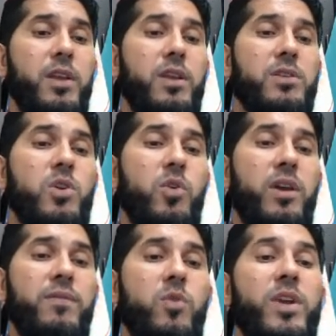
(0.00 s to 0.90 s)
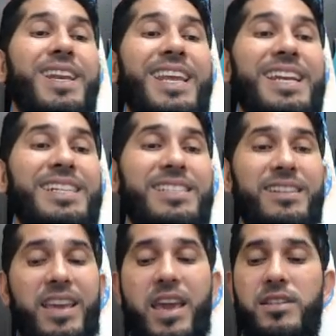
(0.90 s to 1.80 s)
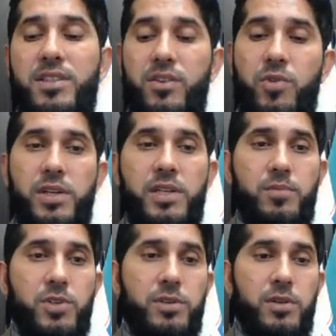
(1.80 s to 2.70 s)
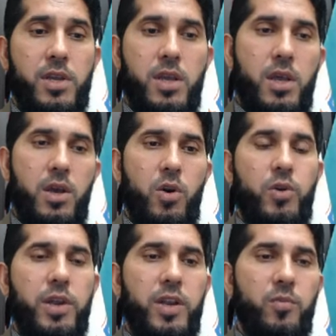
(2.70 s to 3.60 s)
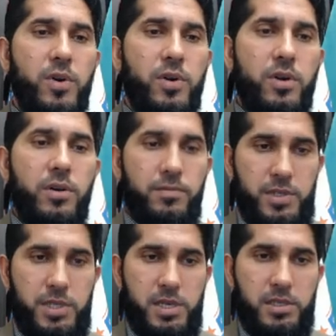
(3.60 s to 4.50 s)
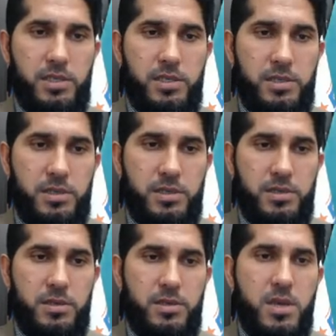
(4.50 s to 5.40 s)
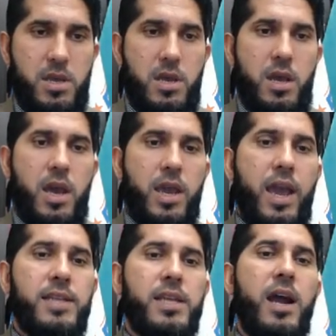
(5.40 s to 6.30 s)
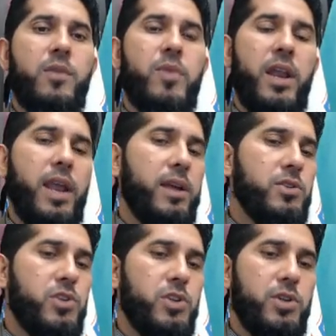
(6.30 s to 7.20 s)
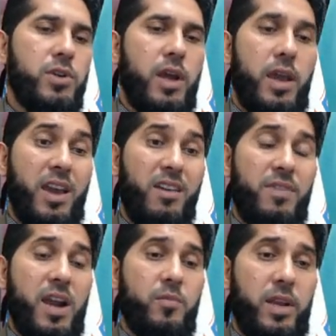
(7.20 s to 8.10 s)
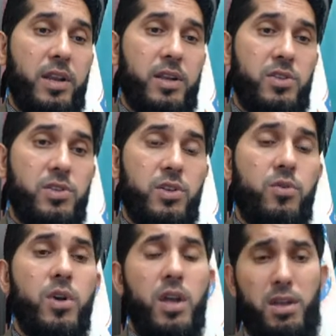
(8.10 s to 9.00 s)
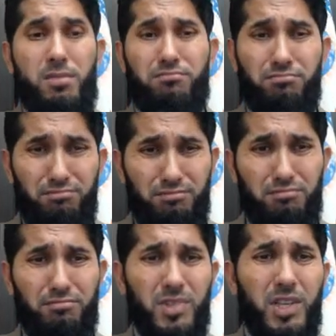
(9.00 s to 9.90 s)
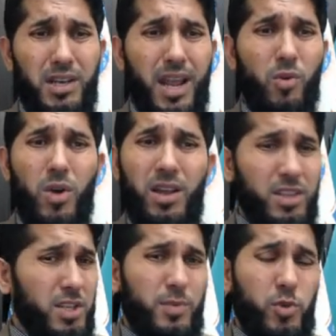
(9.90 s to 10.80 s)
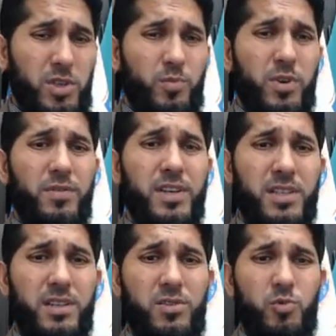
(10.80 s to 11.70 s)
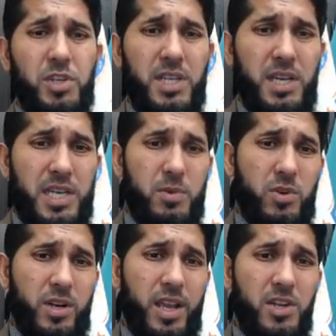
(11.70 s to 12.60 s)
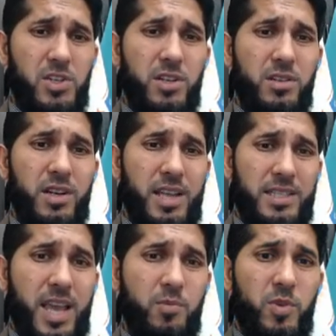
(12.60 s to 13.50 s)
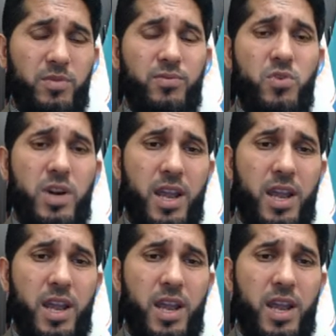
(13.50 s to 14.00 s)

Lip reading: So everyone needs. A is the correct option. Okay, number six, I has had my lunch. I have had my lunch. So now this is present perfect tense. We talk about an action that has happened before